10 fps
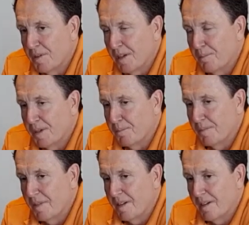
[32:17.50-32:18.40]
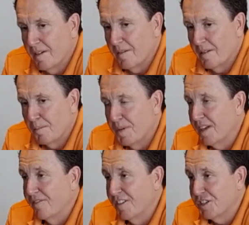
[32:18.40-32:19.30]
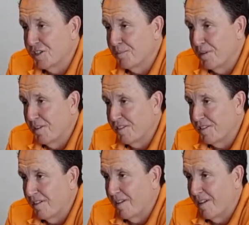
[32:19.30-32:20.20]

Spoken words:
probably a bit bigger vision person.